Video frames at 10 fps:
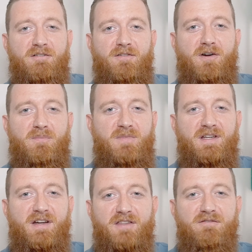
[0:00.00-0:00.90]
from
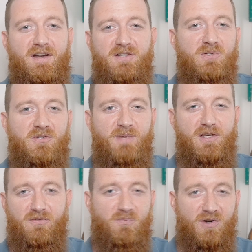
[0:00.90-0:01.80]
the venue
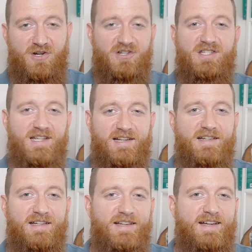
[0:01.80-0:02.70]
space from where you're sitting.